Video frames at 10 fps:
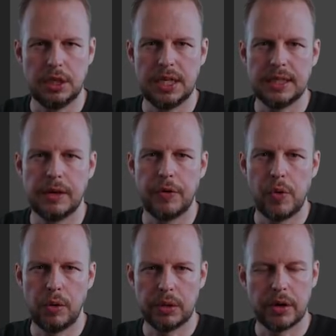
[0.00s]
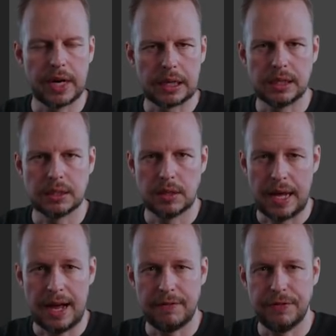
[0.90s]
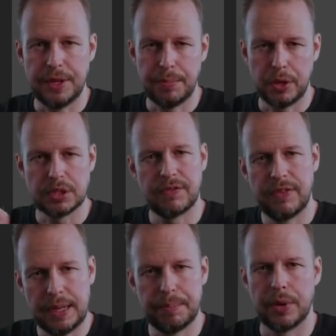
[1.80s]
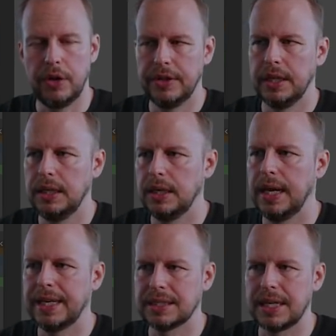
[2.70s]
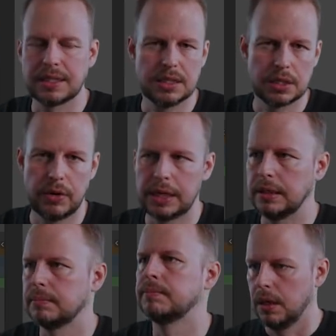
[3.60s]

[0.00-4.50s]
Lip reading: you need the roll correctly to have the pose flip on the x-axis correctly.